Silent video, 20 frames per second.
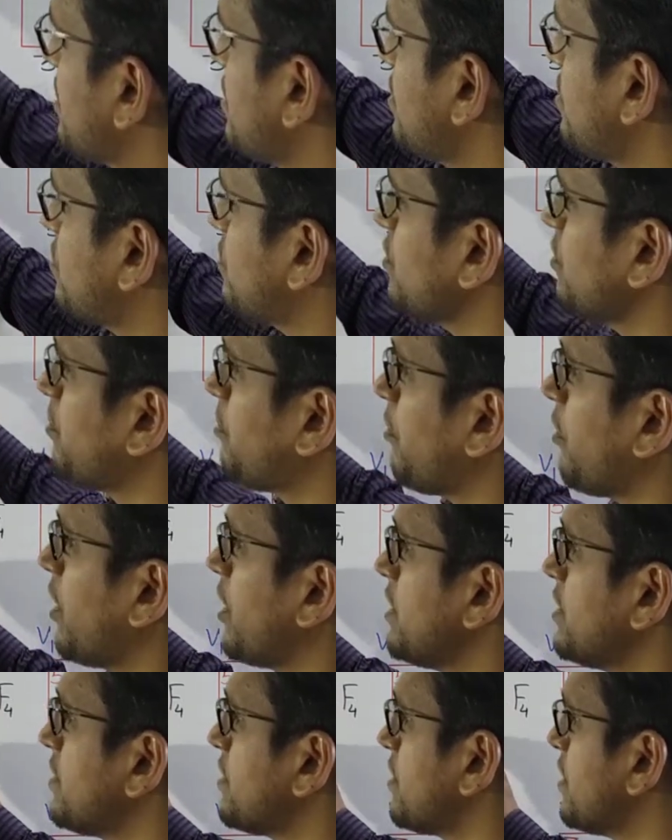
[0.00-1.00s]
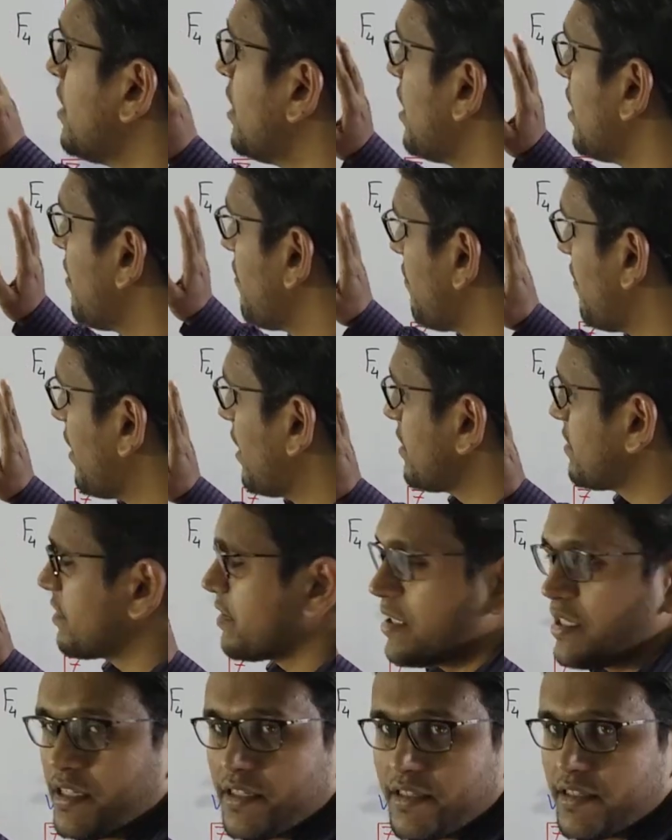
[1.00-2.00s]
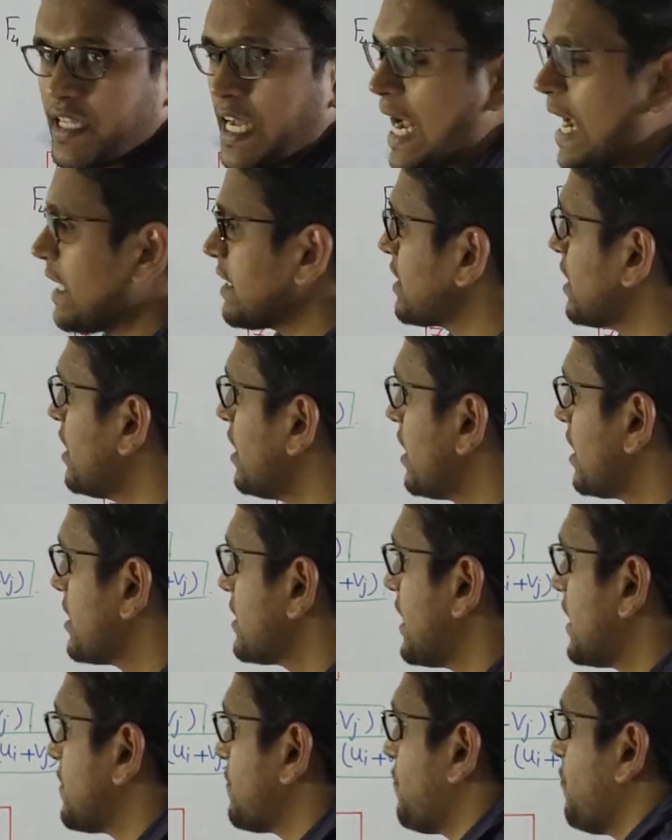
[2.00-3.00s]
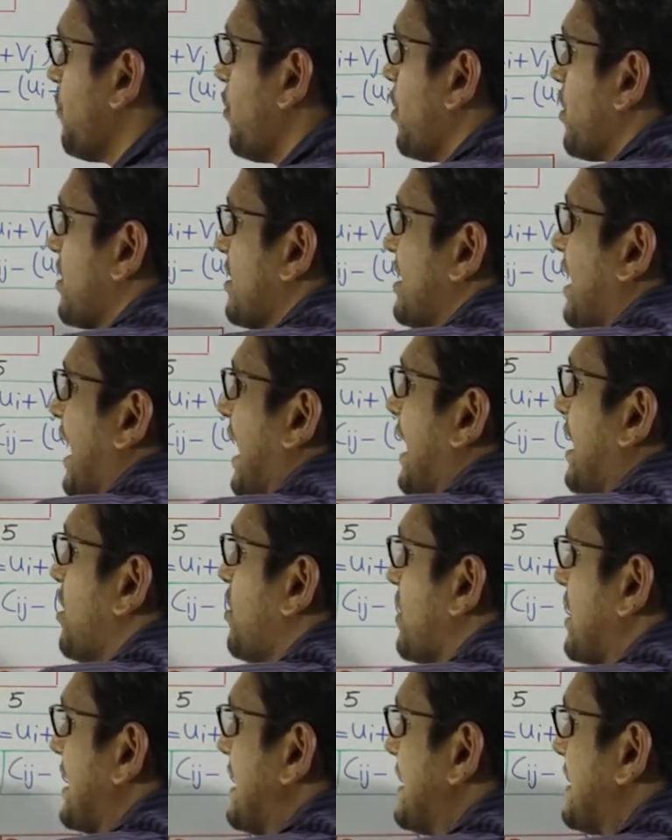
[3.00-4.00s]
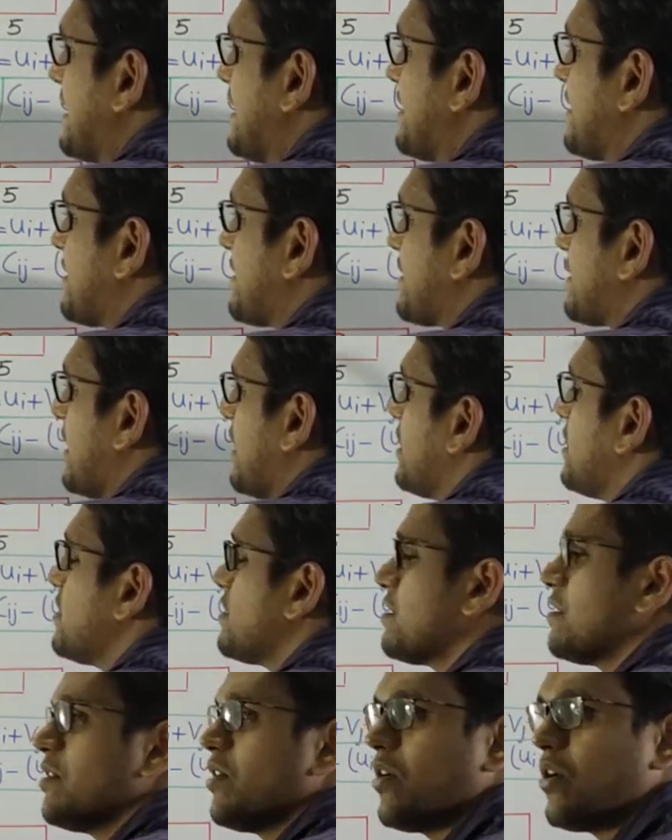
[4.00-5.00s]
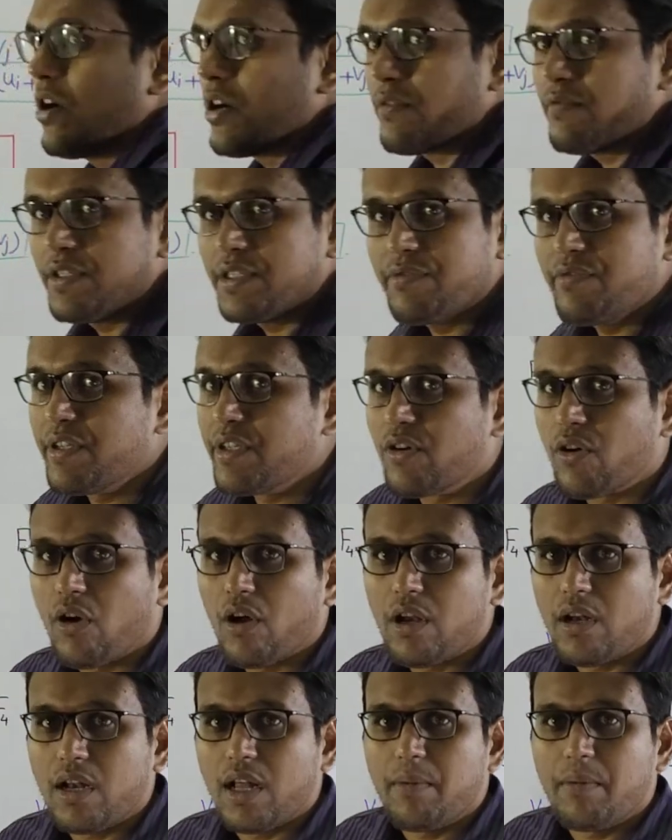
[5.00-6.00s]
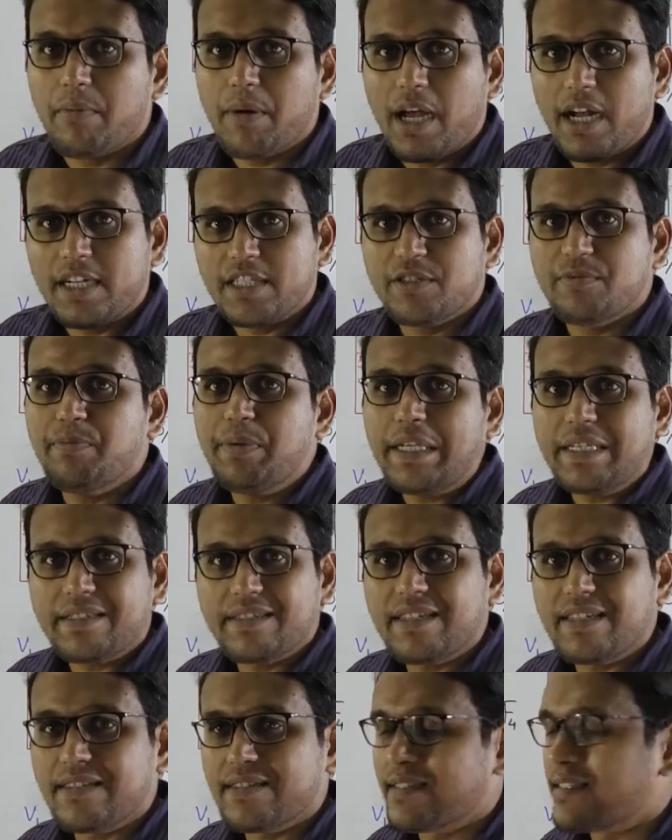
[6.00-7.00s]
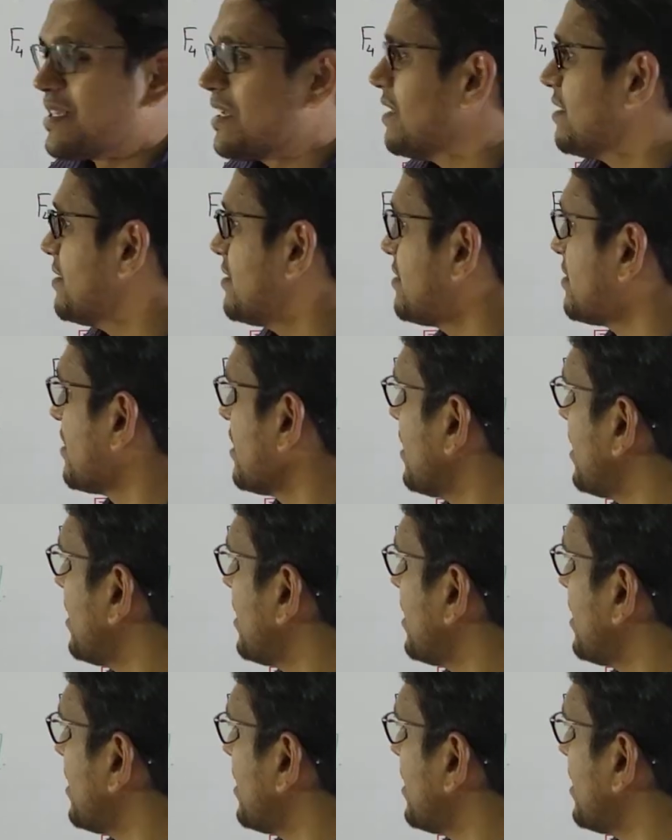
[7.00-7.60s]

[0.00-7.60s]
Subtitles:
these 2 points. First is that for the allocated cells, or which we call as basic cells,